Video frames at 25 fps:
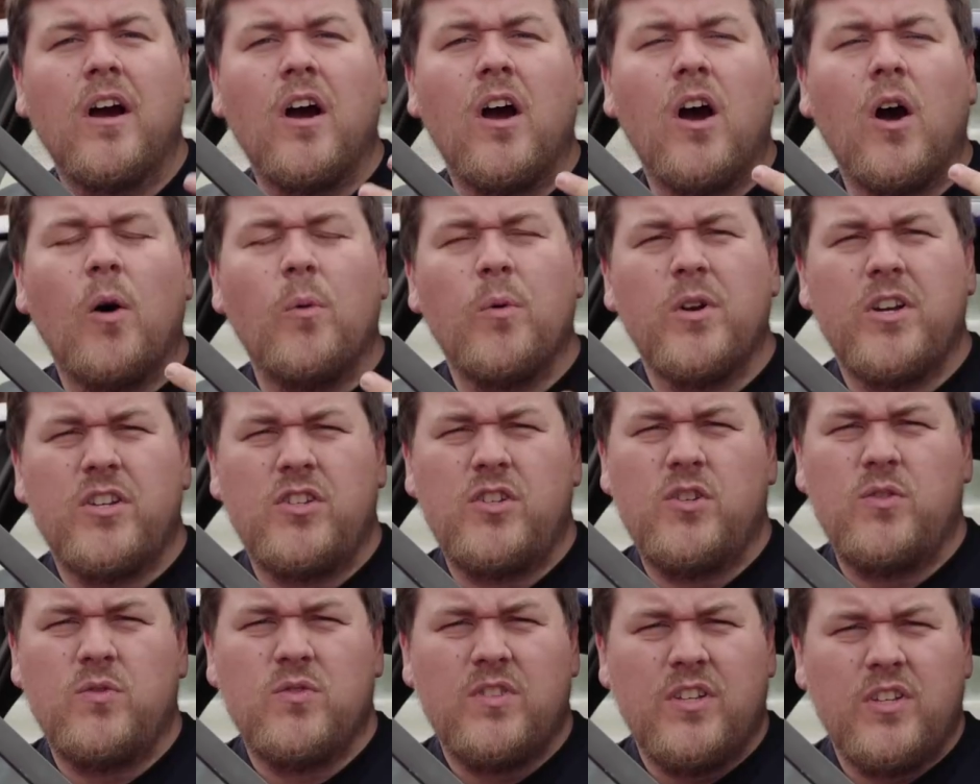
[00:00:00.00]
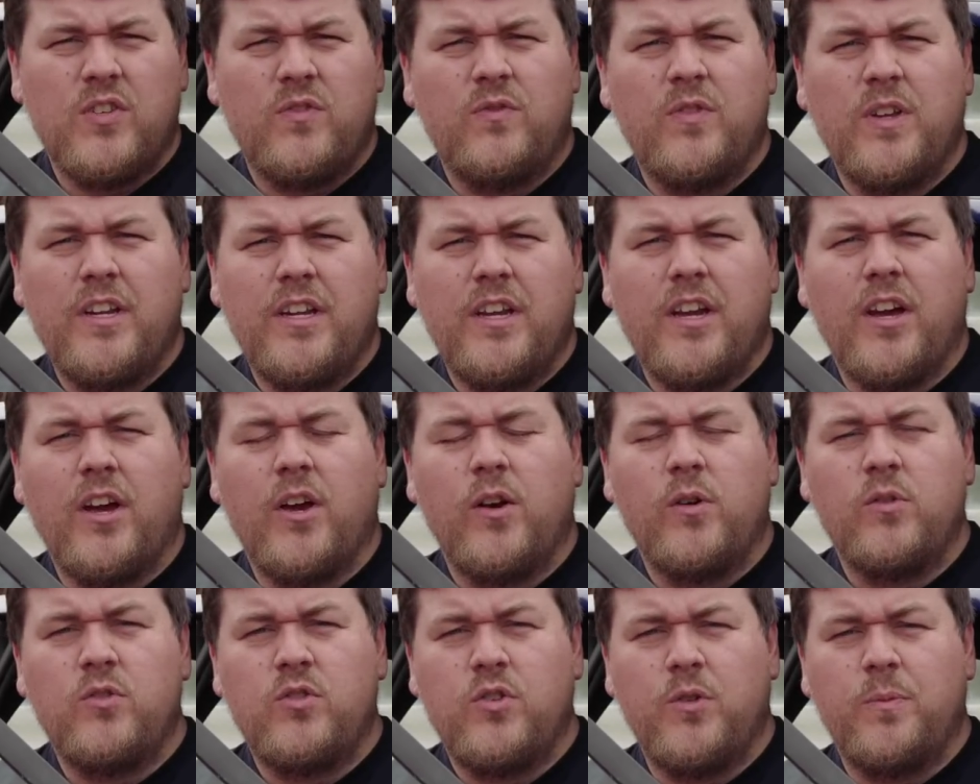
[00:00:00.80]
I wanted to use this
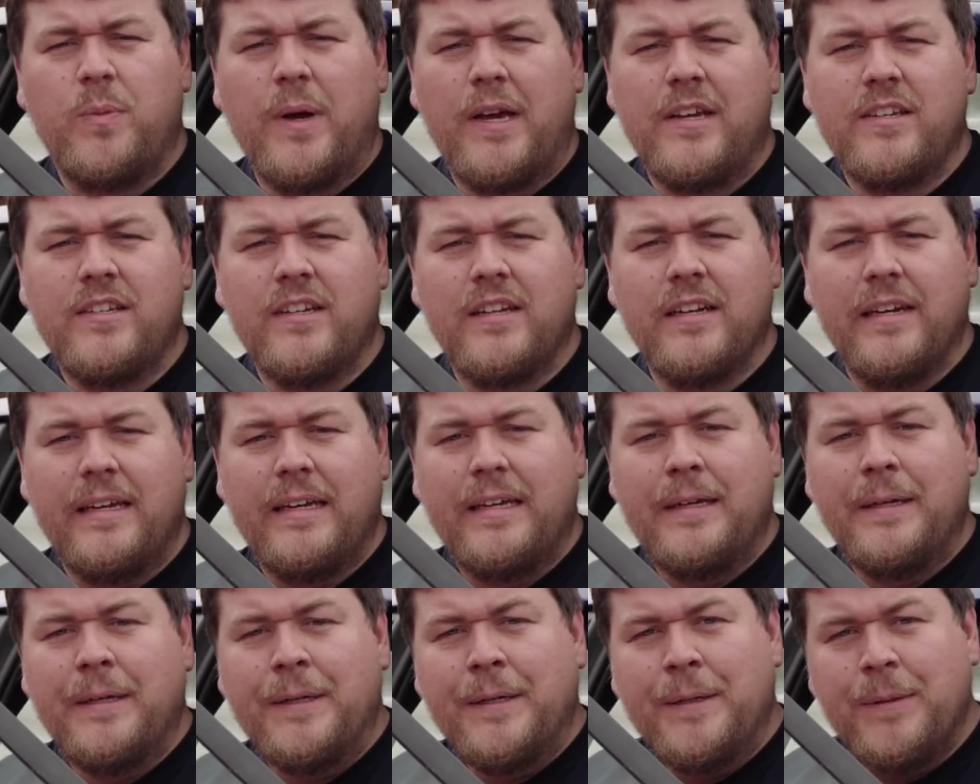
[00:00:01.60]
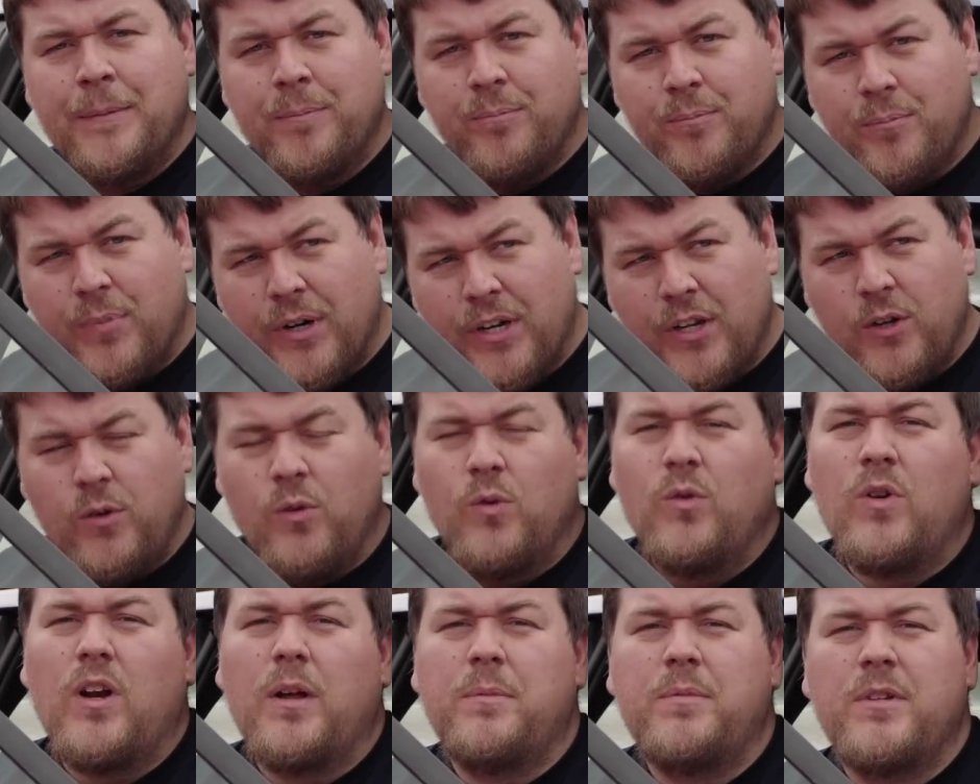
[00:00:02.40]
video to basically bring you
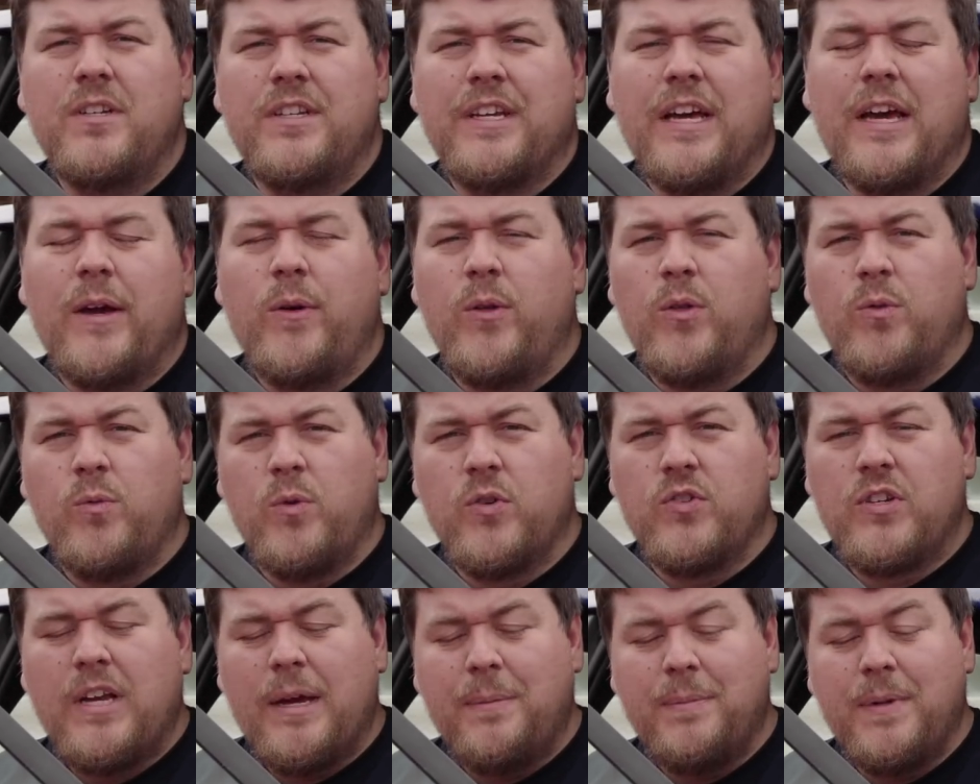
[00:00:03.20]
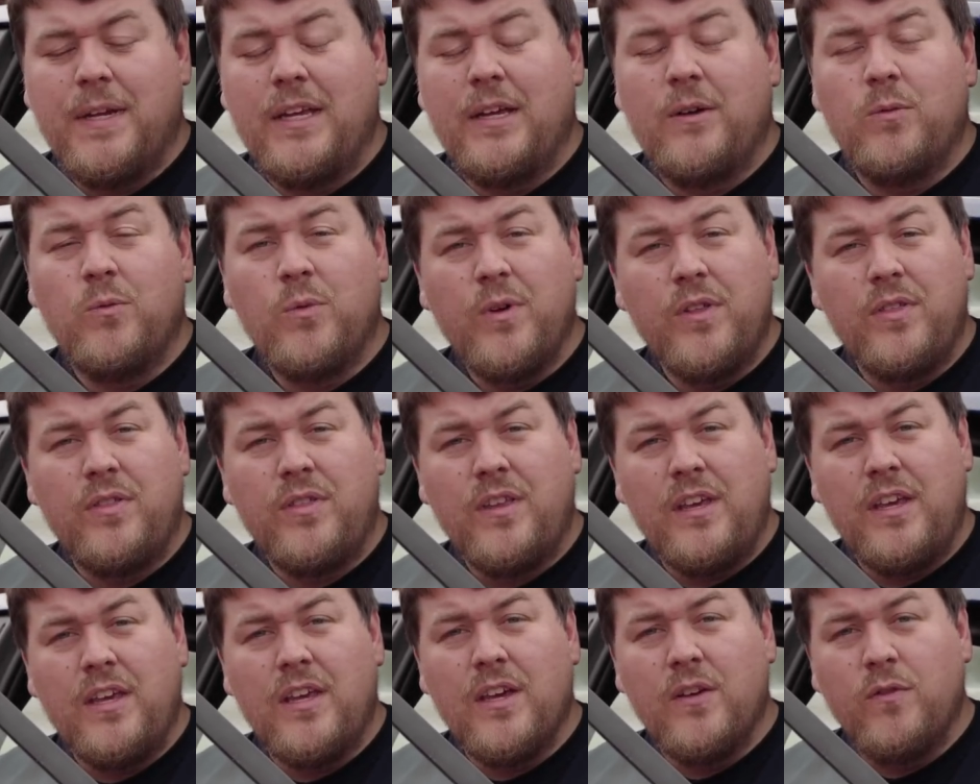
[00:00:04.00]
all up to date with what's happening with
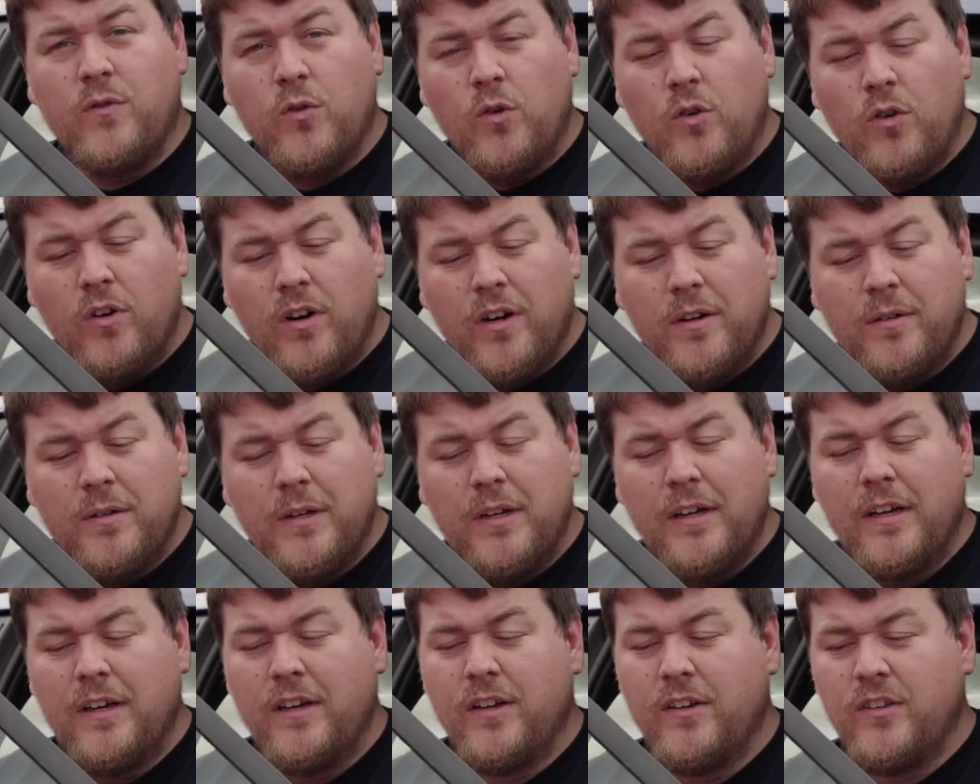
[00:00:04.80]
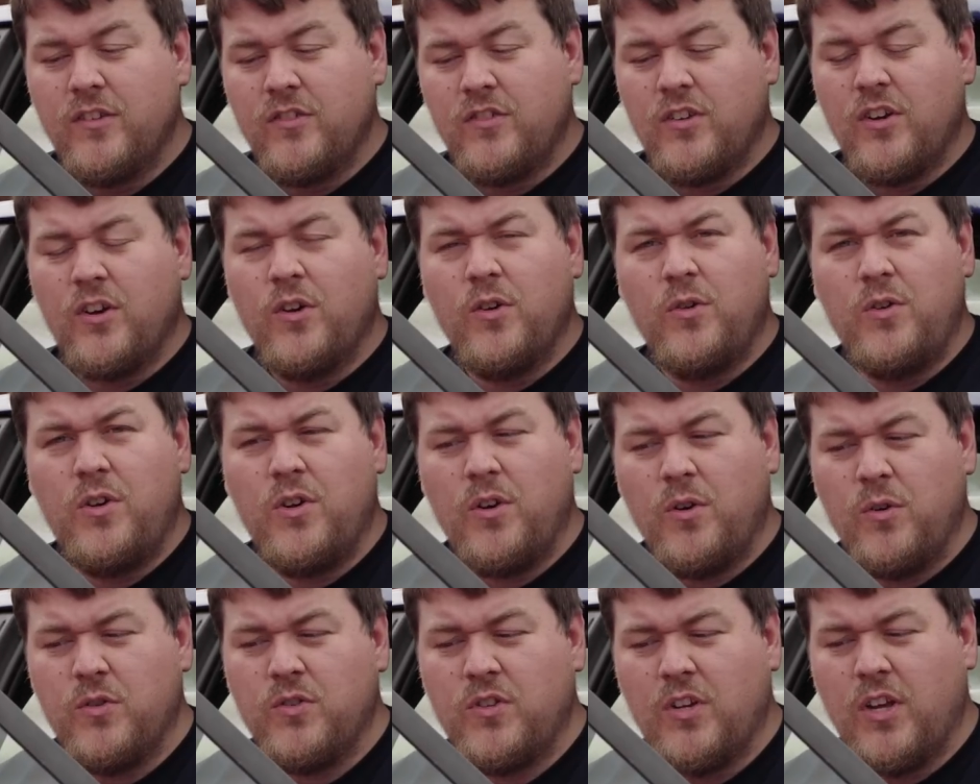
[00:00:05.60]
the Evora, so you
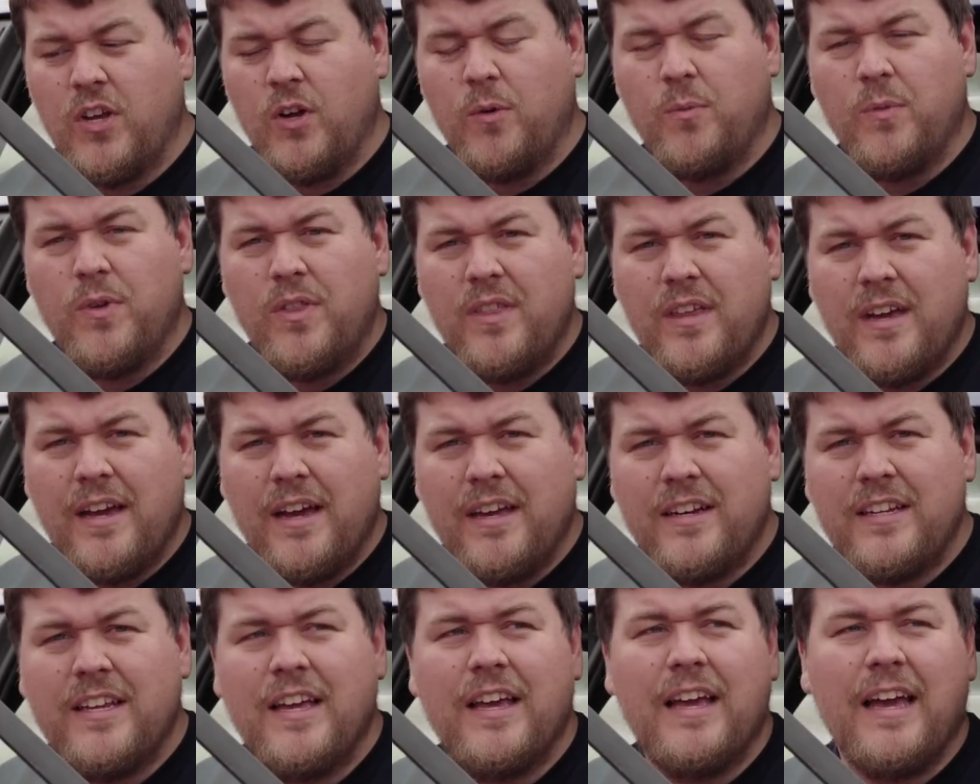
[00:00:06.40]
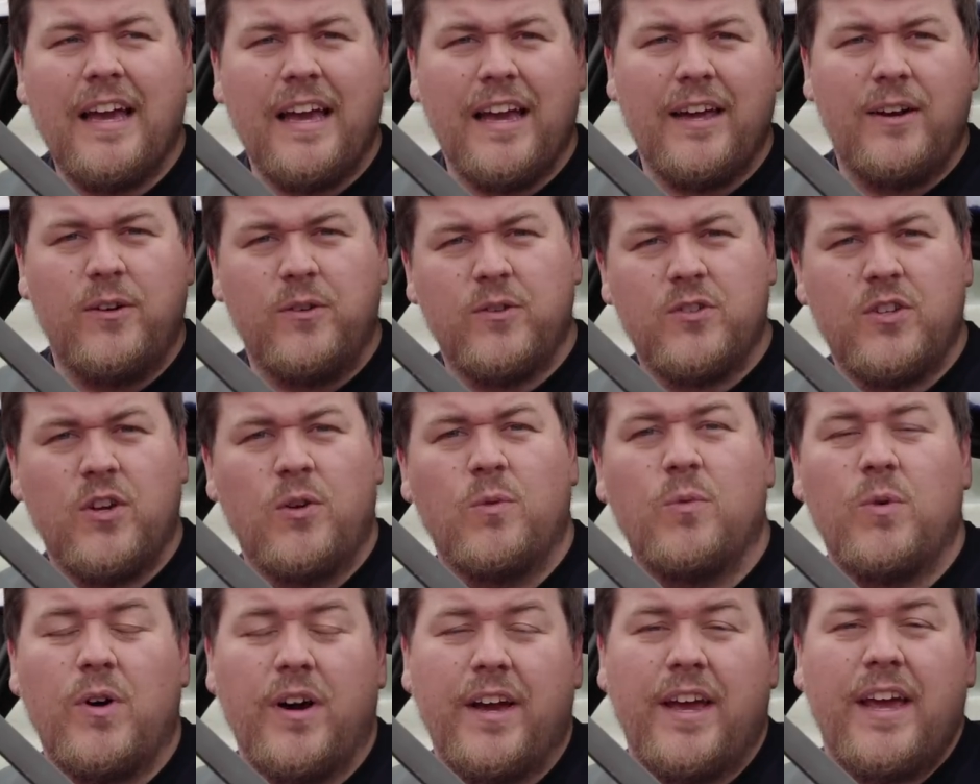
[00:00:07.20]
know what's going on with that, and also
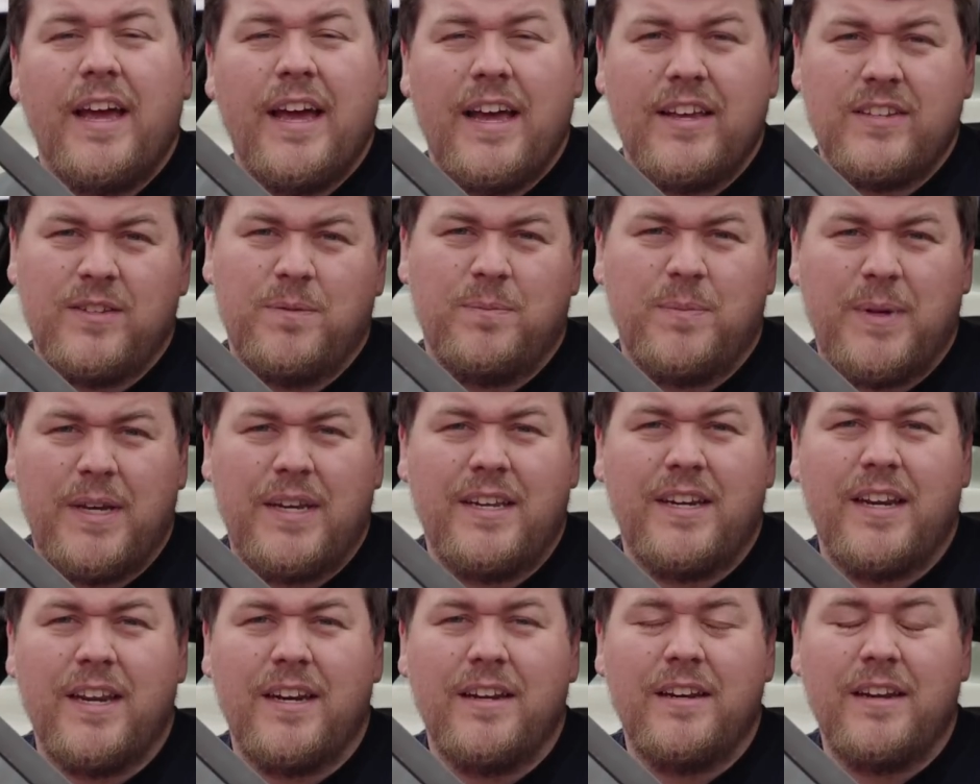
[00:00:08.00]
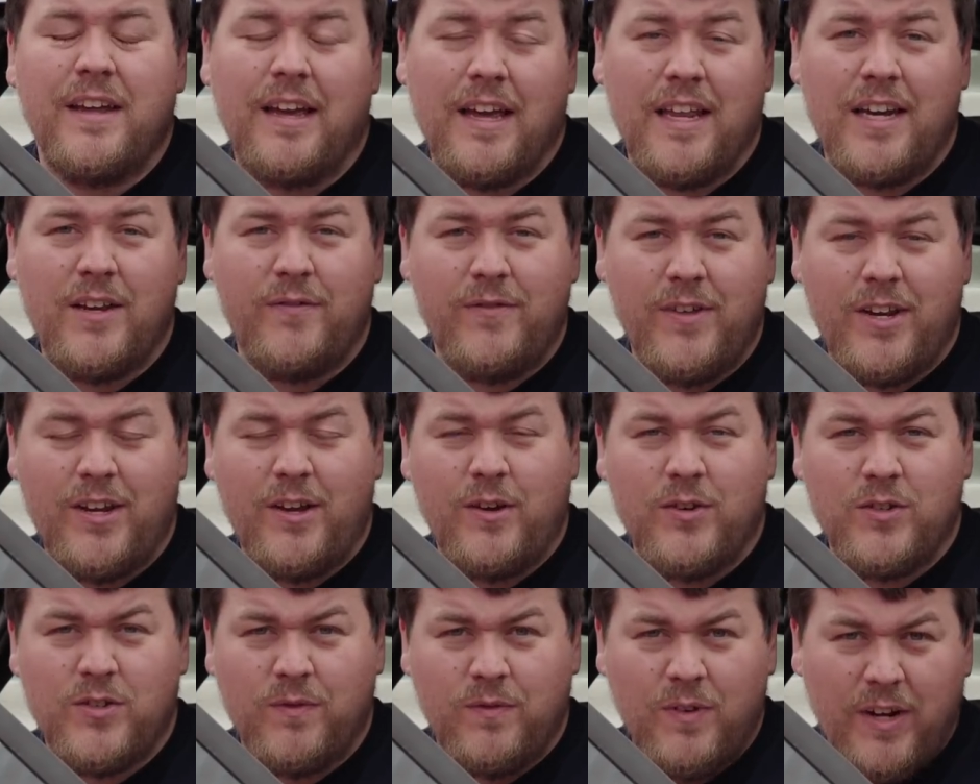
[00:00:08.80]
why it hasn't been in any
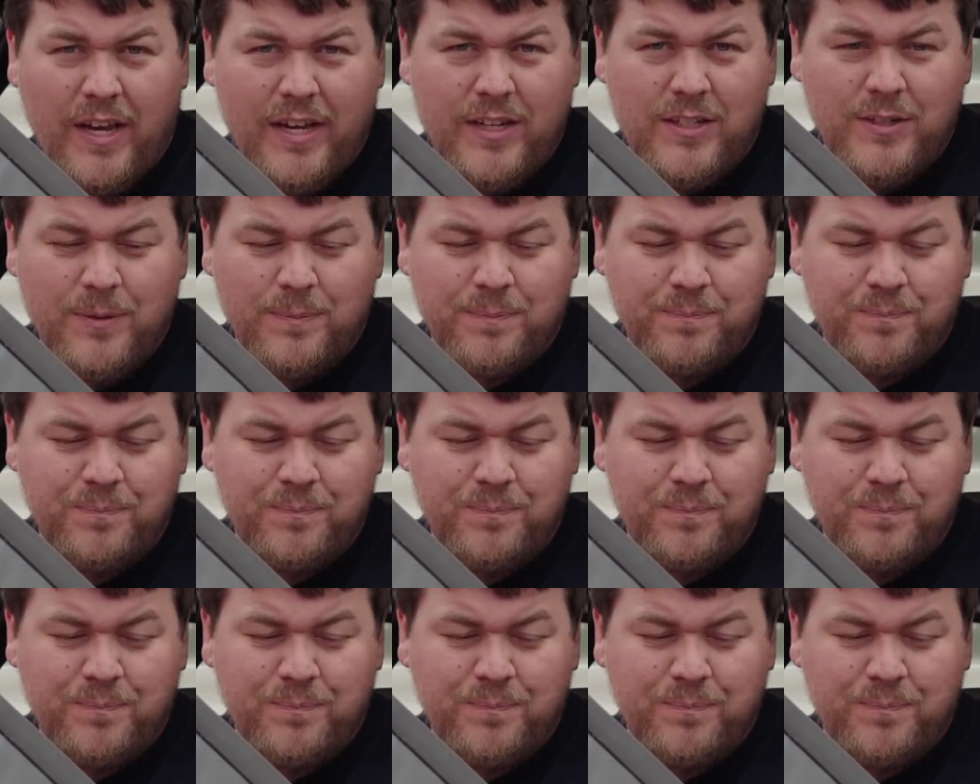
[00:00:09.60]
videos of late.